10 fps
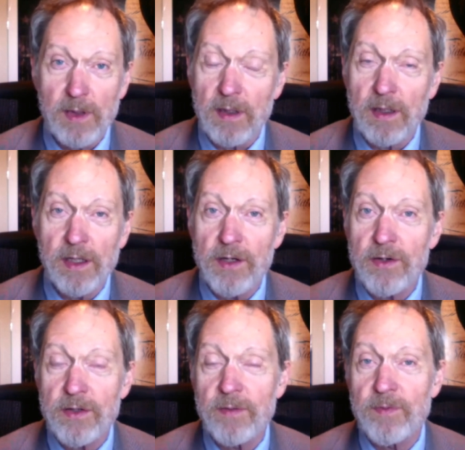
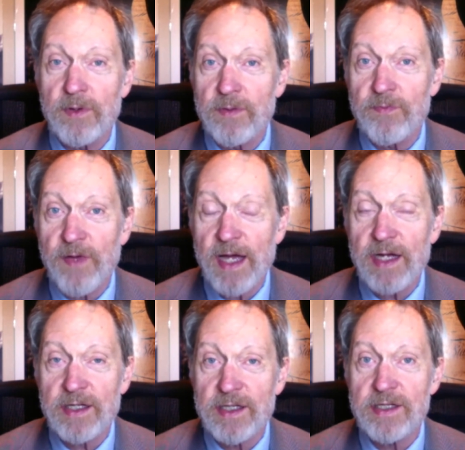the
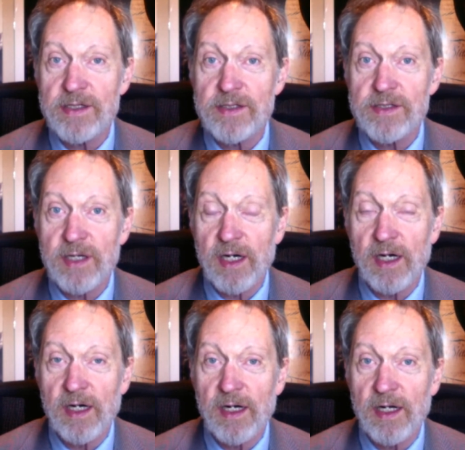fact is,
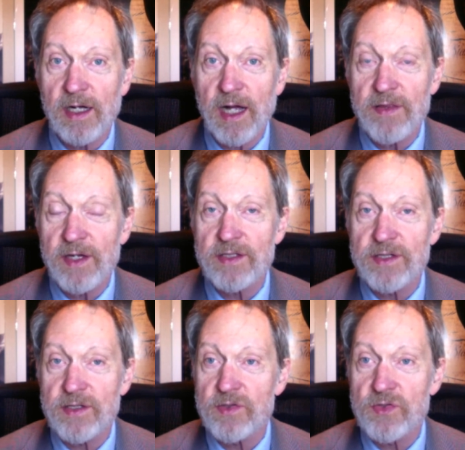I think it's
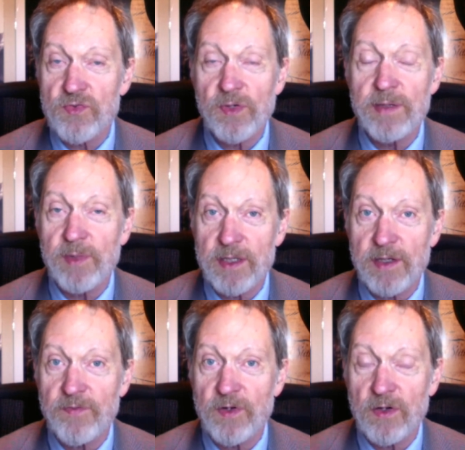extremely
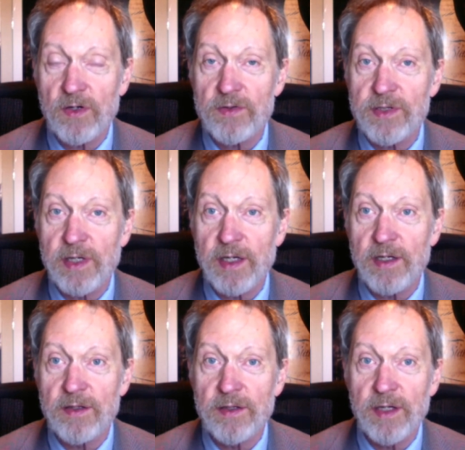difficult, and